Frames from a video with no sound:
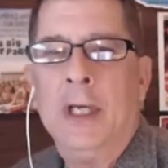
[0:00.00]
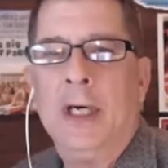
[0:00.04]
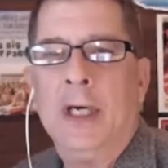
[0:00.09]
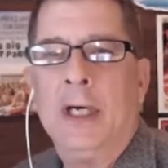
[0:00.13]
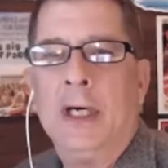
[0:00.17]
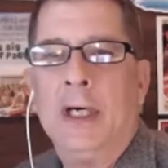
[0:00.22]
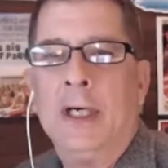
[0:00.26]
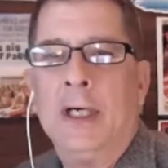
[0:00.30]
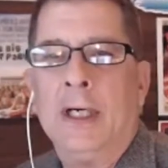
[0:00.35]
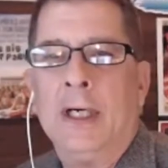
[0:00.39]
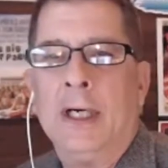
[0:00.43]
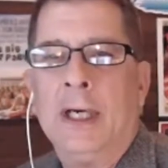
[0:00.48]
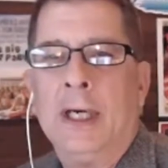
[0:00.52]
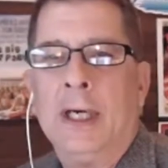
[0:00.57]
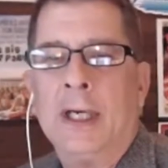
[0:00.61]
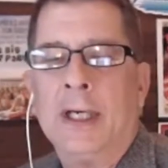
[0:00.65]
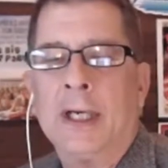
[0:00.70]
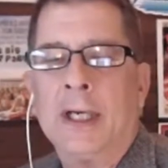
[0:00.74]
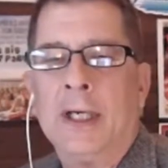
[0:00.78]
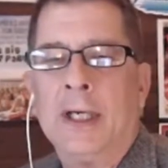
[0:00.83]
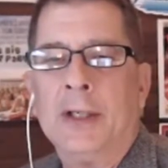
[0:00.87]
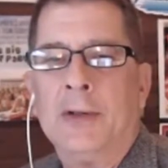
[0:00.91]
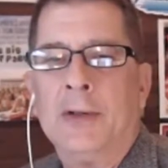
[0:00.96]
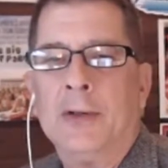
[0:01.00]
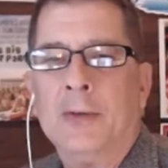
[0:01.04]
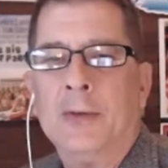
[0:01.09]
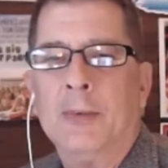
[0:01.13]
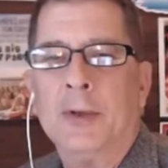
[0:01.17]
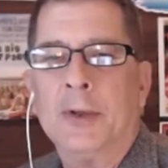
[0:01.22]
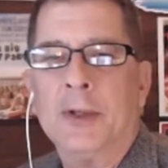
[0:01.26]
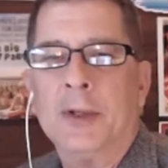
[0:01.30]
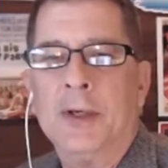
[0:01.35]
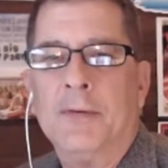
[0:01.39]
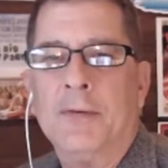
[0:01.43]
And I do
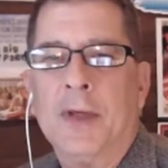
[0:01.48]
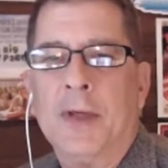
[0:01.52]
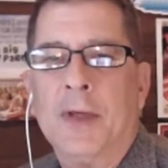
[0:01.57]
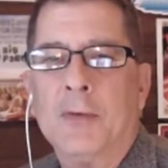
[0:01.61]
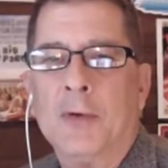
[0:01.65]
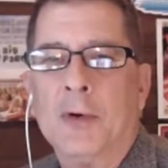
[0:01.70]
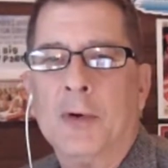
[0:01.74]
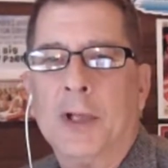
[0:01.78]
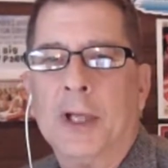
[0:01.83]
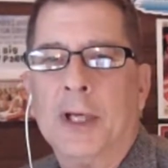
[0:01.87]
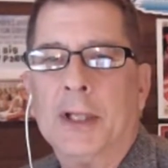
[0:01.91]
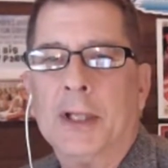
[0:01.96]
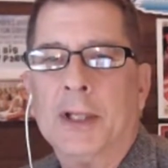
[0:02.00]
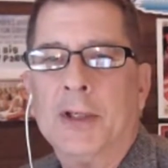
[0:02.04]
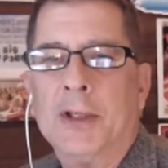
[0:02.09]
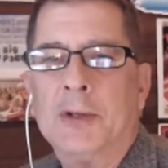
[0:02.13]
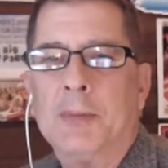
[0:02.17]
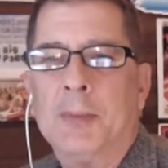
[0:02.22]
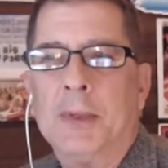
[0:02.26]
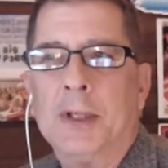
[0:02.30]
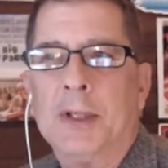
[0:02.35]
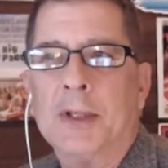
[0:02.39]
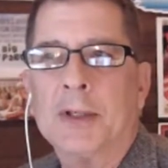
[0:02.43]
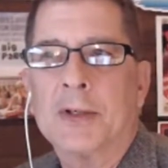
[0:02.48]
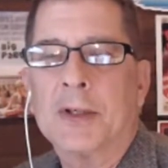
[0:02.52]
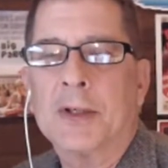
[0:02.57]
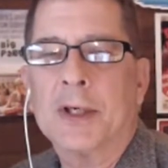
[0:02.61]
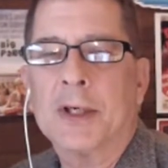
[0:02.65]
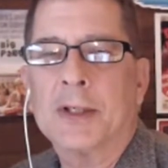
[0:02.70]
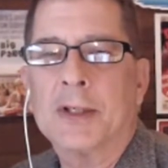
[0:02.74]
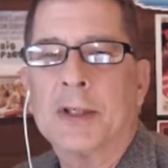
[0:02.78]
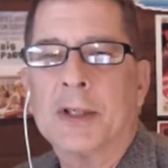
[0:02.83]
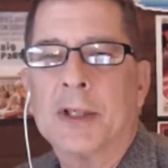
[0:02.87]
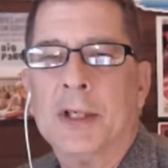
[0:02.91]
believe they will at least be
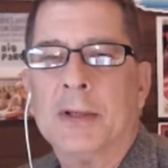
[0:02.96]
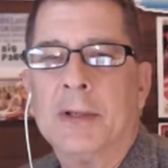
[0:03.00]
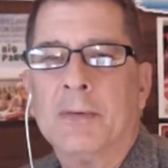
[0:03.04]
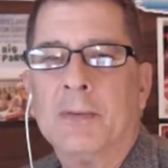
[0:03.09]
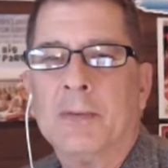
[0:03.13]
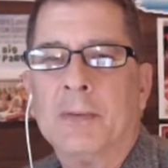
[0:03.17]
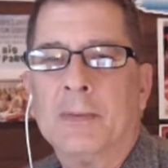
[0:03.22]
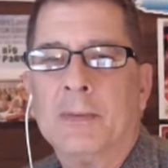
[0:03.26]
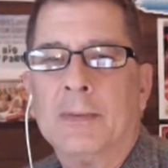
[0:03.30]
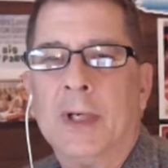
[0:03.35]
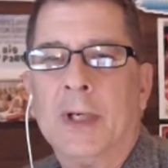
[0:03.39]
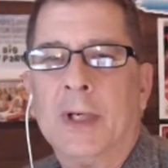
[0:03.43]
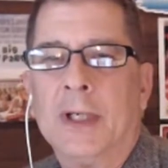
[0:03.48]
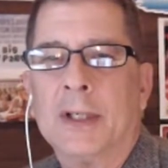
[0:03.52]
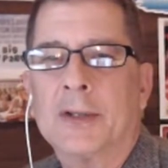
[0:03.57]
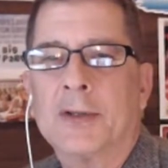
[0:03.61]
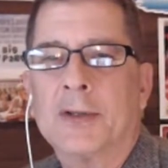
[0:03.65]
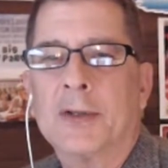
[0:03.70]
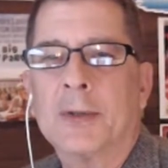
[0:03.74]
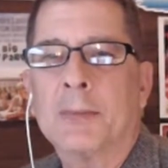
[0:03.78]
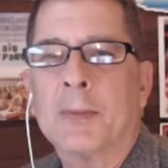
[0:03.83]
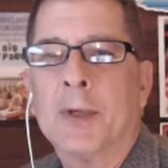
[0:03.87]
discussing it, some